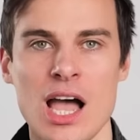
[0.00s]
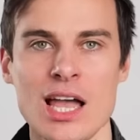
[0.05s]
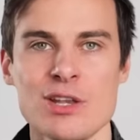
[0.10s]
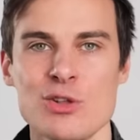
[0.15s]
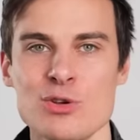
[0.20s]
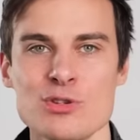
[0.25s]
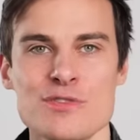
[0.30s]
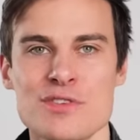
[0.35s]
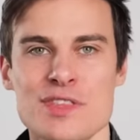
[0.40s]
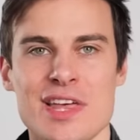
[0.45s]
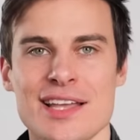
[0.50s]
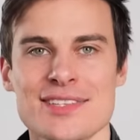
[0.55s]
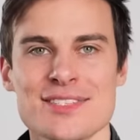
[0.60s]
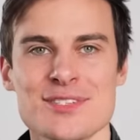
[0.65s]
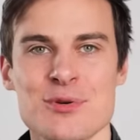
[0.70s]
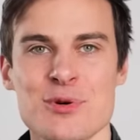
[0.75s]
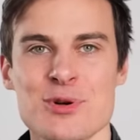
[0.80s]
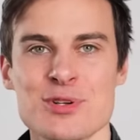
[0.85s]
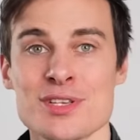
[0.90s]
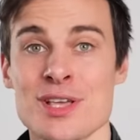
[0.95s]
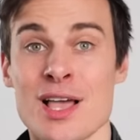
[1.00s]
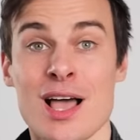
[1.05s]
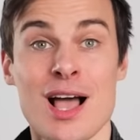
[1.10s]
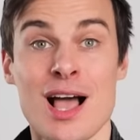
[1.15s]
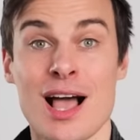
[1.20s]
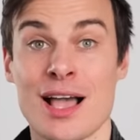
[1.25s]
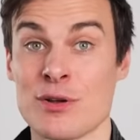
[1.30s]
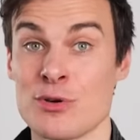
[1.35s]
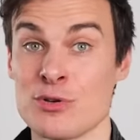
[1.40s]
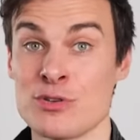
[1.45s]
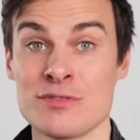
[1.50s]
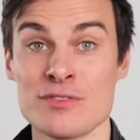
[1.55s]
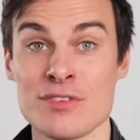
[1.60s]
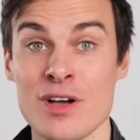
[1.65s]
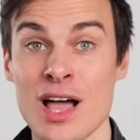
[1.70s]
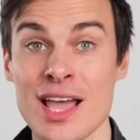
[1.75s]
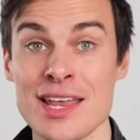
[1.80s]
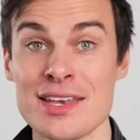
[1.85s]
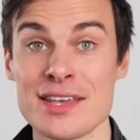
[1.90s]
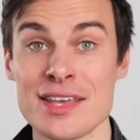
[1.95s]
I looked for that source. I couldn't
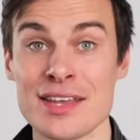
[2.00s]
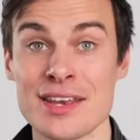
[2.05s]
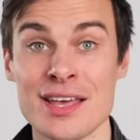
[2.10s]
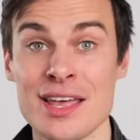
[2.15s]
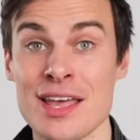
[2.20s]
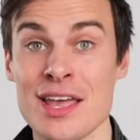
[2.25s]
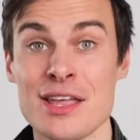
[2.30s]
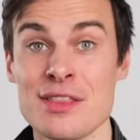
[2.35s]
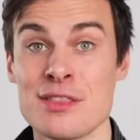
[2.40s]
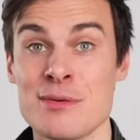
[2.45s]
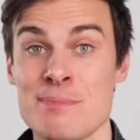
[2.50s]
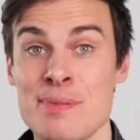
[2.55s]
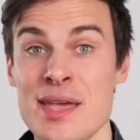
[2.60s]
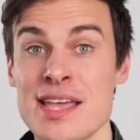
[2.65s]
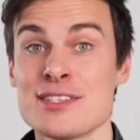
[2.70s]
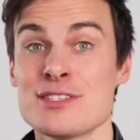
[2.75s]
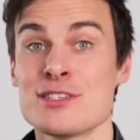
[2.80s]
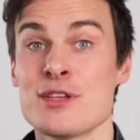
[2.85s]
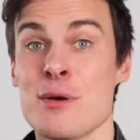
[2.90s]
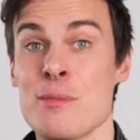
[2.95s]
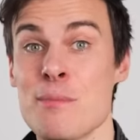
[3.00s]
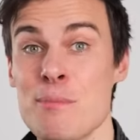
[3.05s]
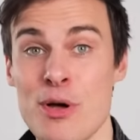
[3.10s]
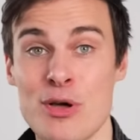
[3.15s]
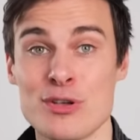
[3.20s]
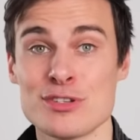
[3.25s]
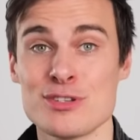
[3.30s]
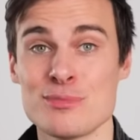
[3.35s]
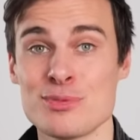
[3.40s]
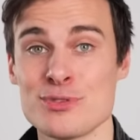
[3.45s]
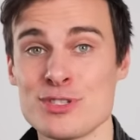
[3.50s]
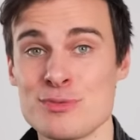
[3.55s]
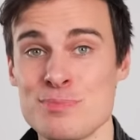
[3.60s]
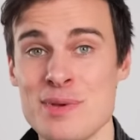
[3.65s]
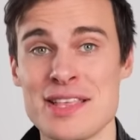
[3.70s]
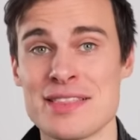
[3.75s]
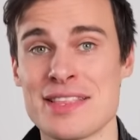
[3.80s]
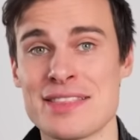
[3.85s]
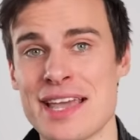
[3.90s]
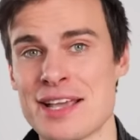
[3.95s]
find it. The best possible
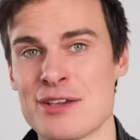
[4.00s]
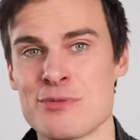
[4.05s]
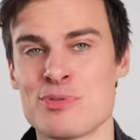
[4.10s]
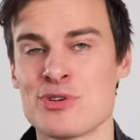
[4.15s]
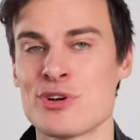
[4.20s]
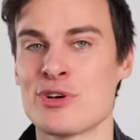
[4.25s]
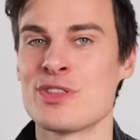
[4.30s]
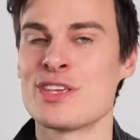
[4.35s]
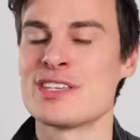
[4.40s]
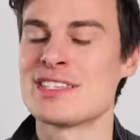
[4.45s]
spin that they could put on